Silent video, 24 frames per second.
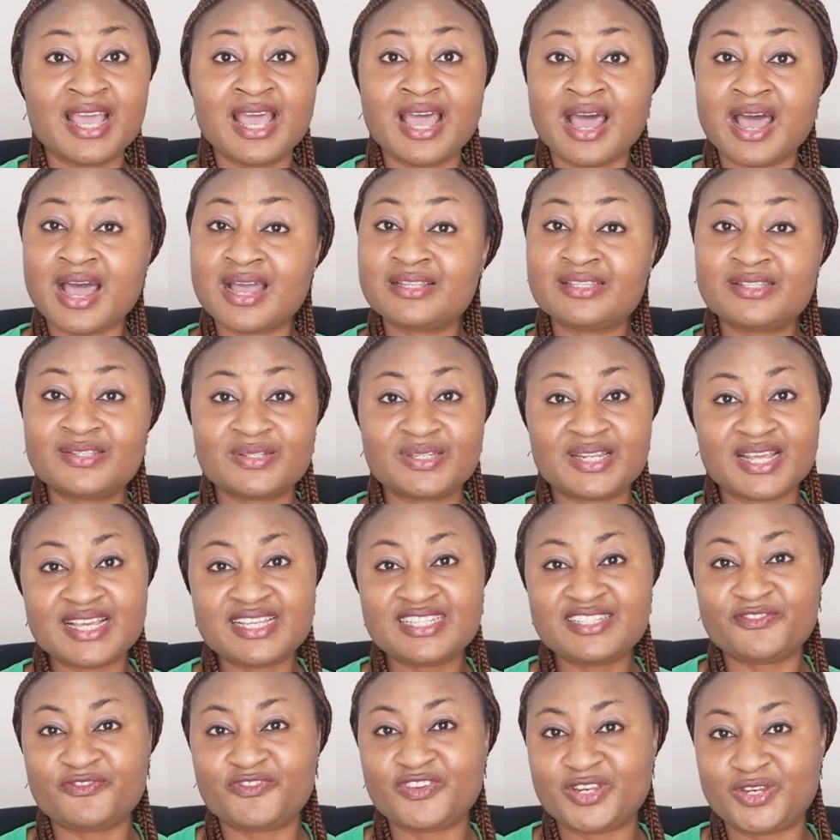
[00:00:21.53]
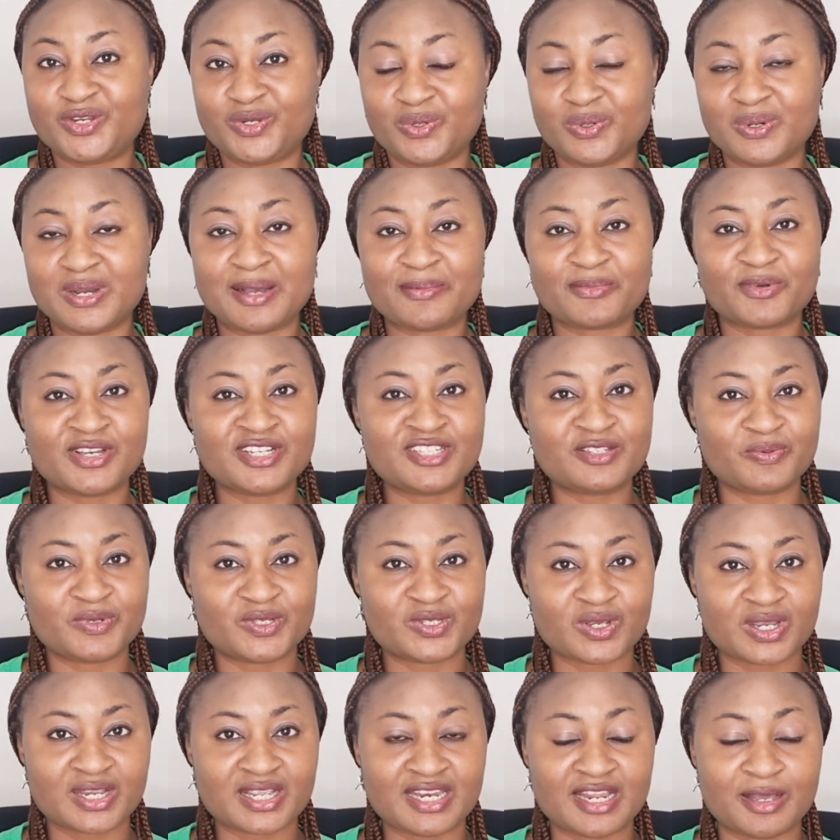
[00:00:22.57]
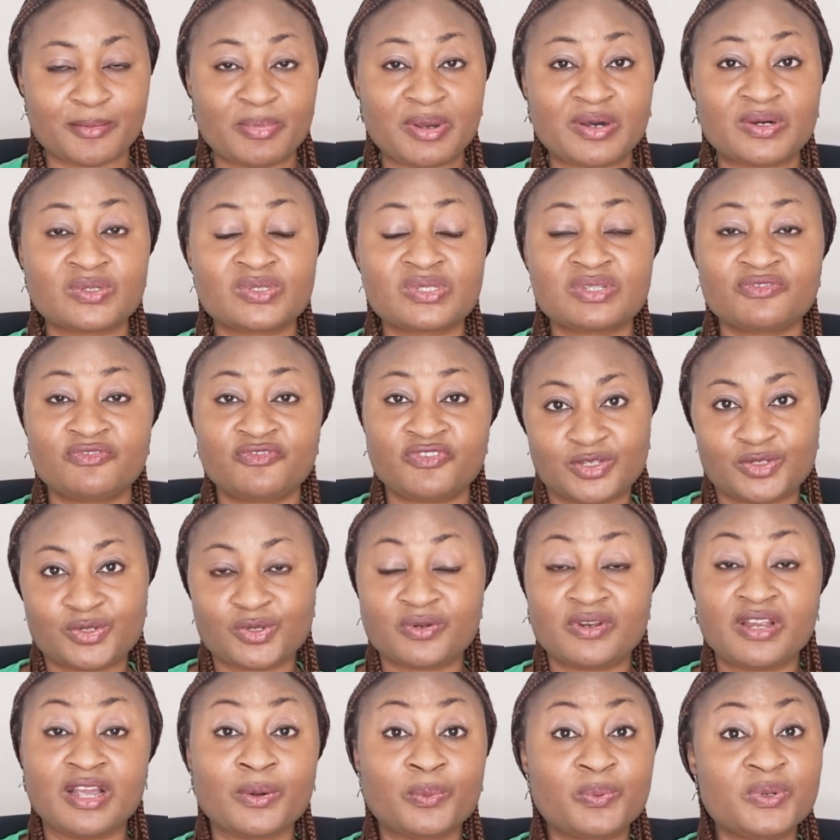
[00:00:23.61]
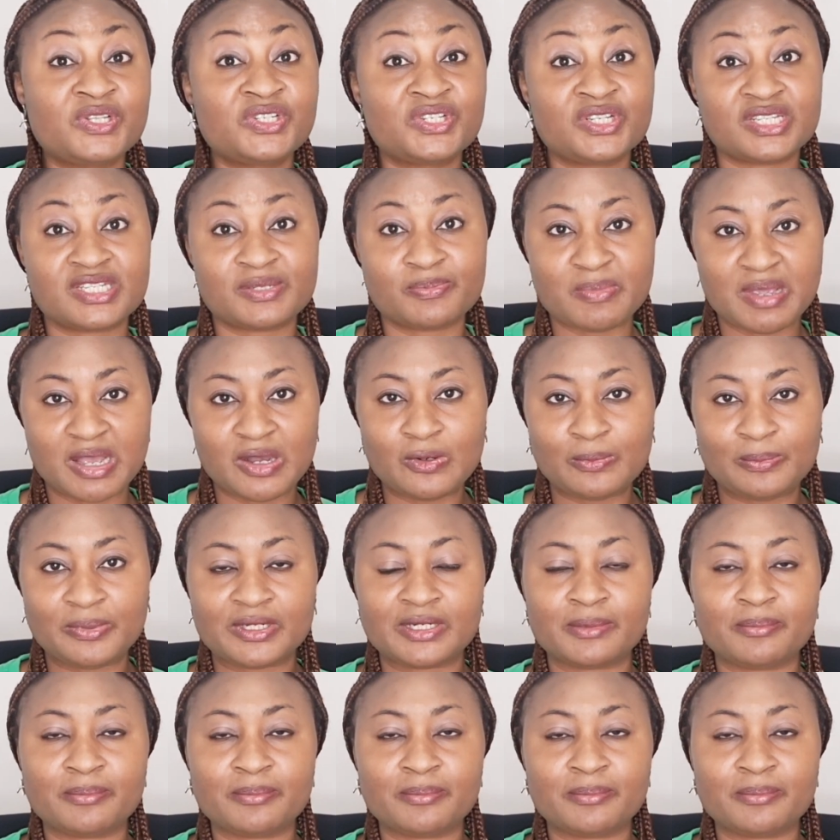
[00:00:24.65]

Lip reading: And today's video, I'm going to be talking about Victoria, which is Melbourne.